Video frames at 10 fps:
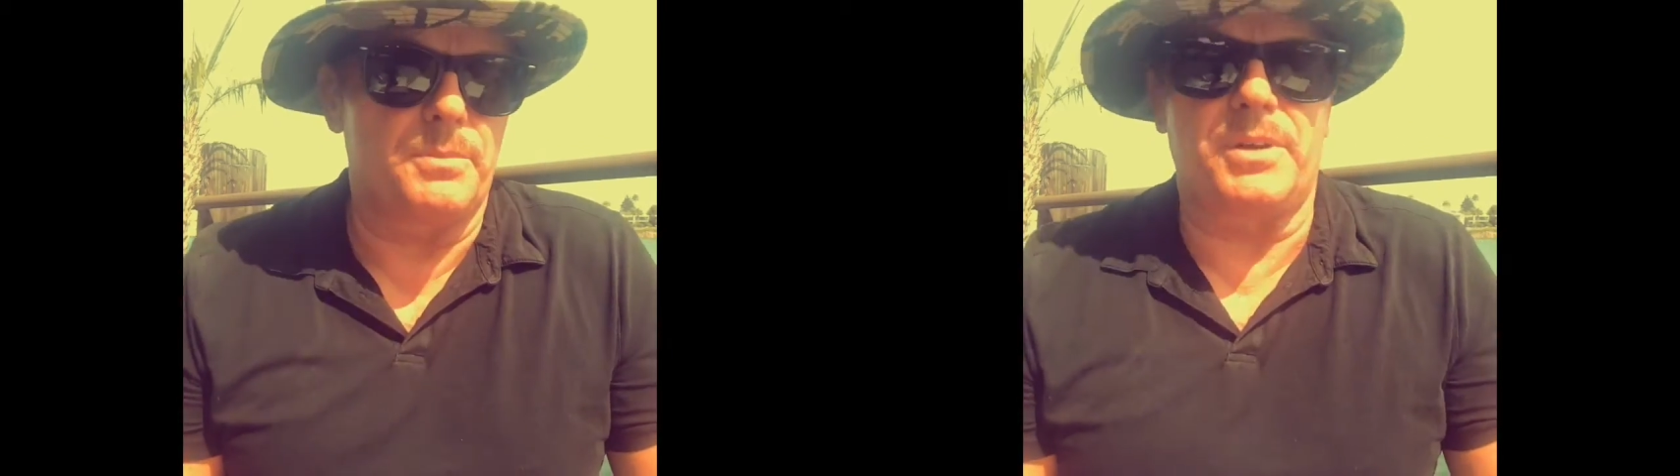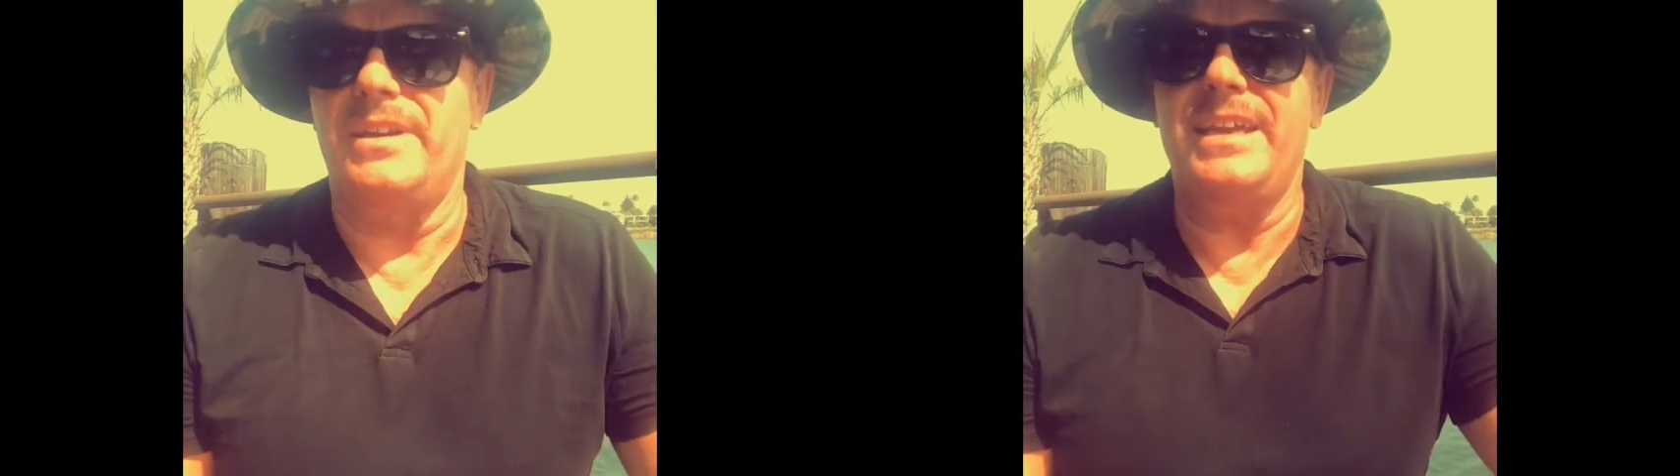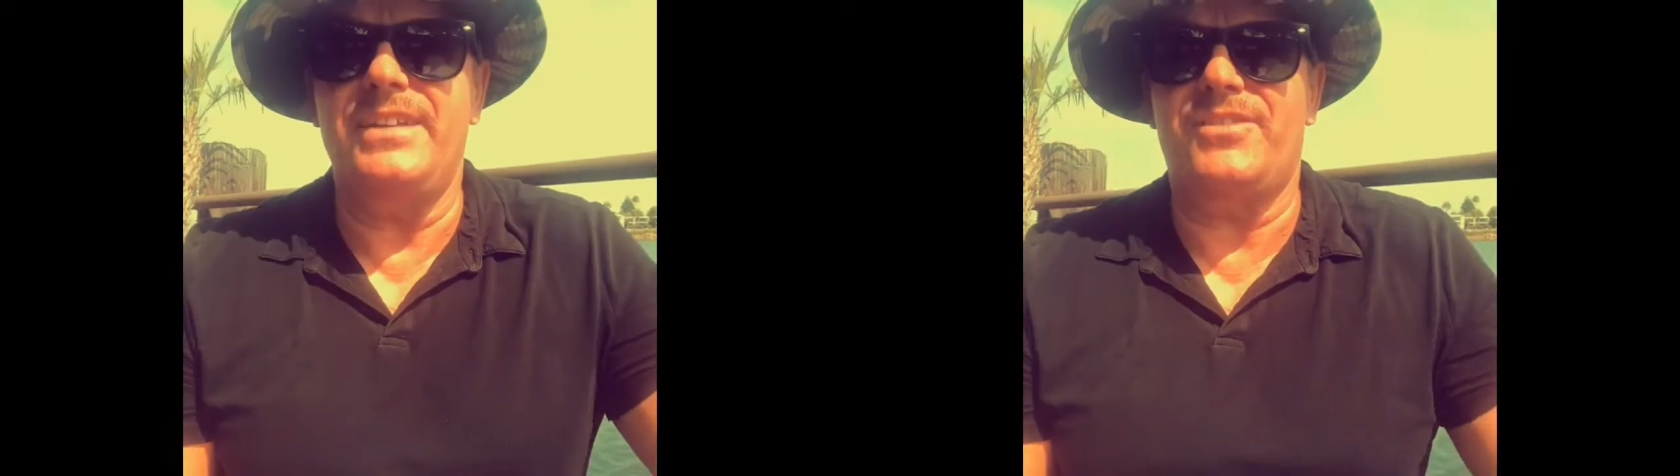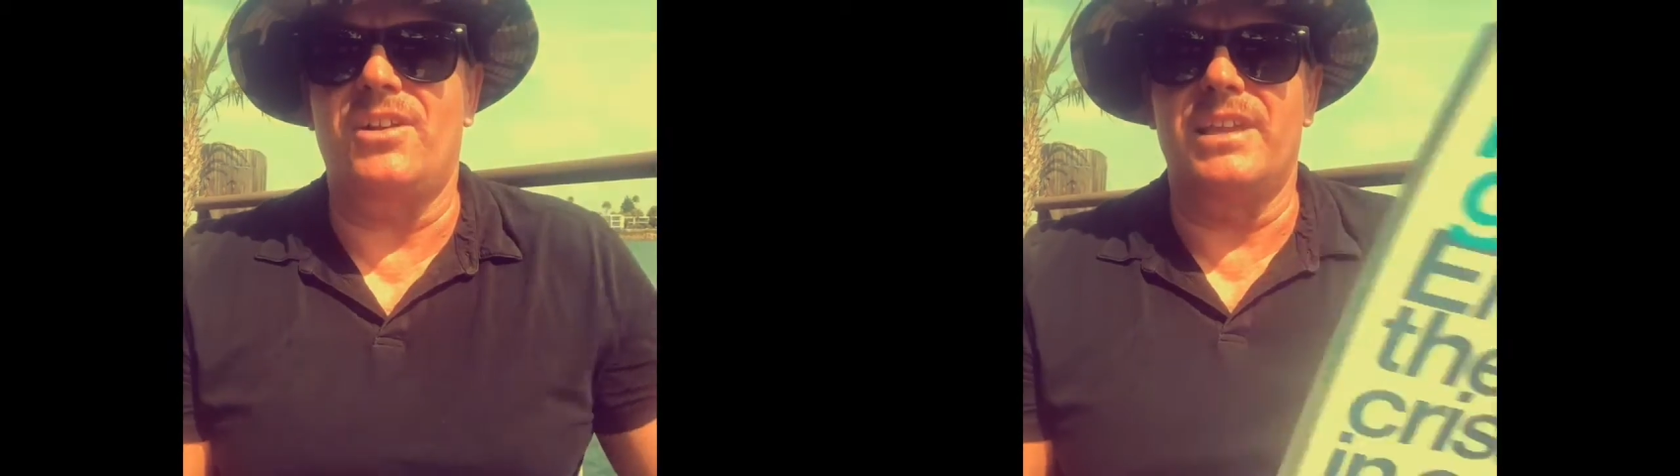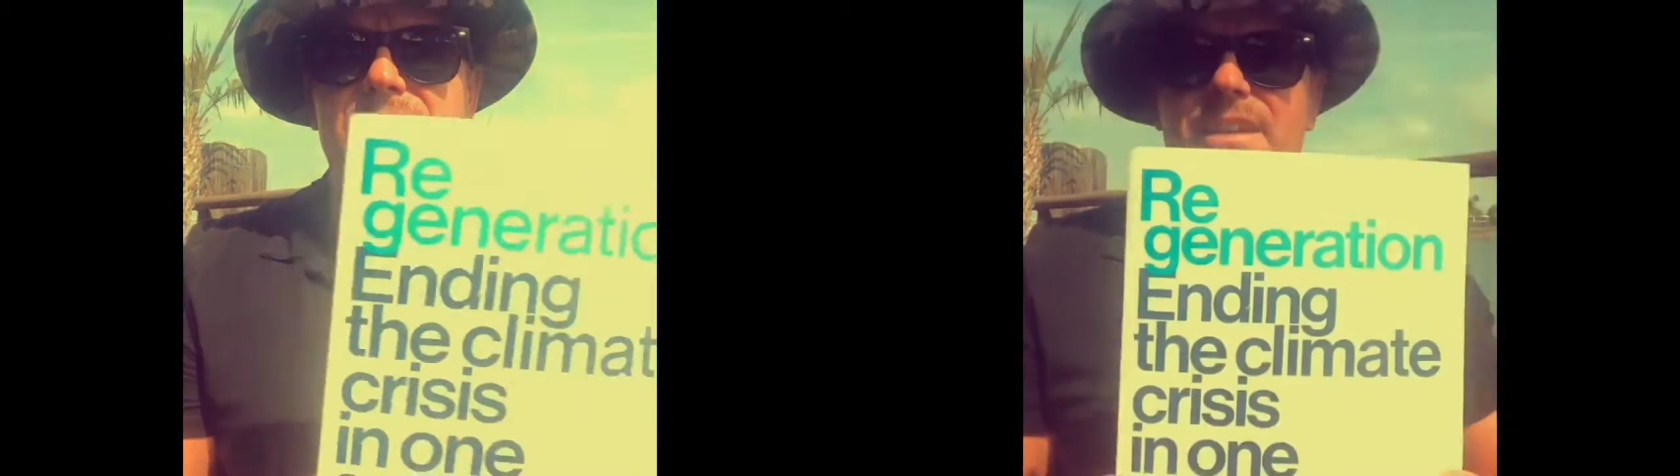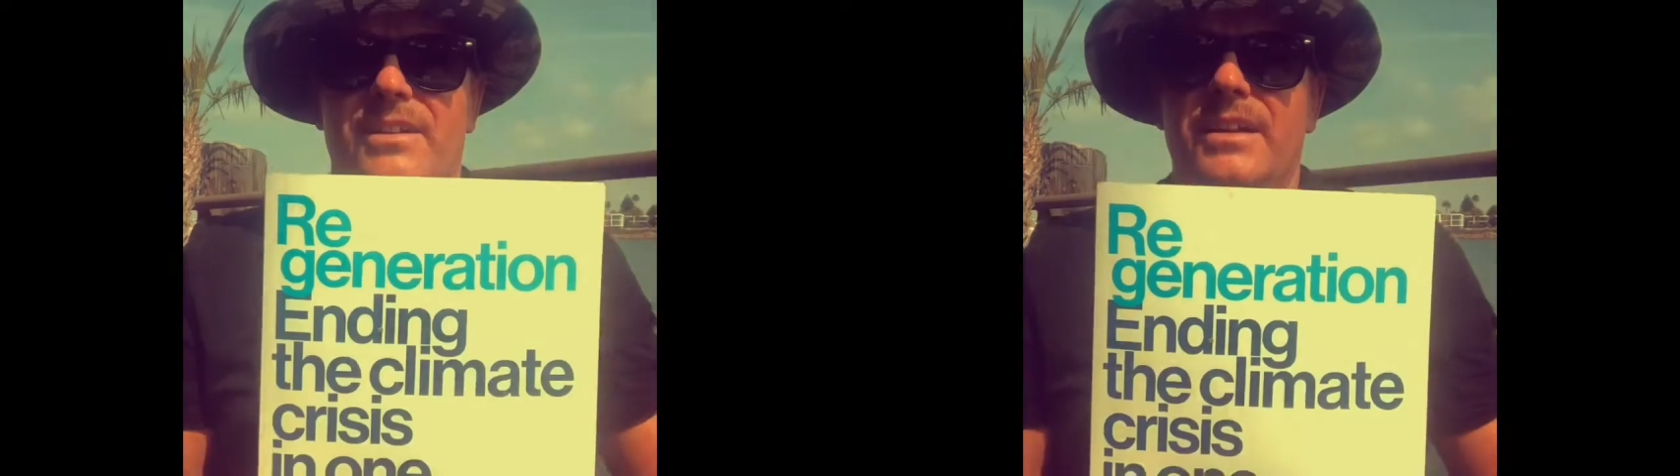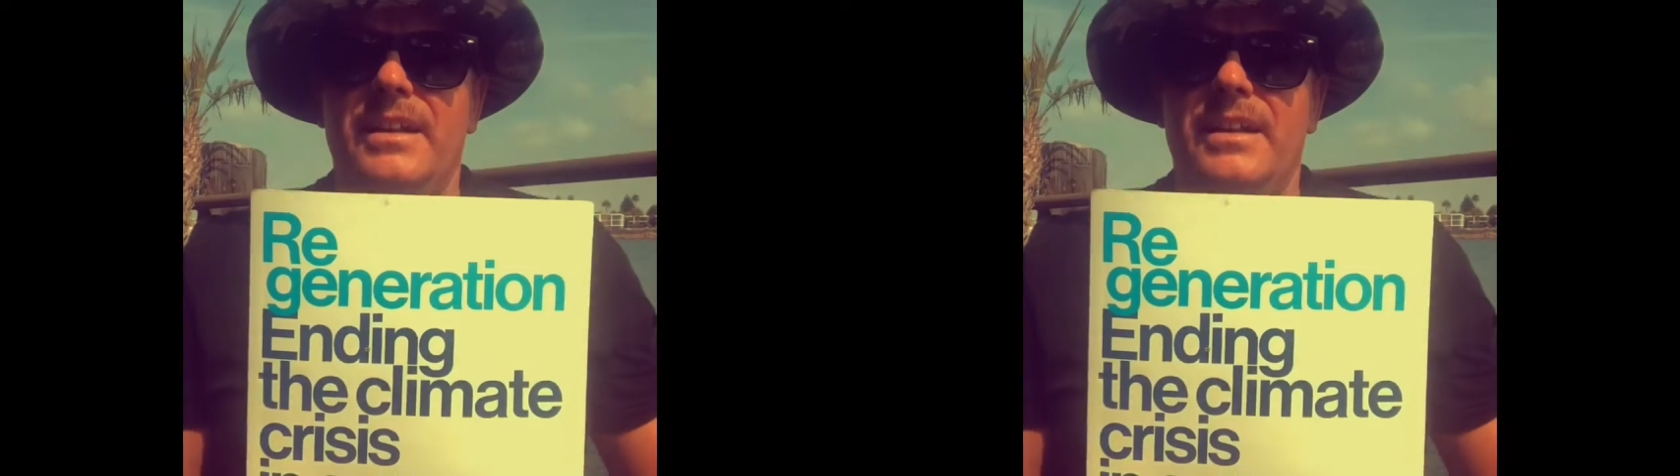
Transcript: upon. And it's all in here.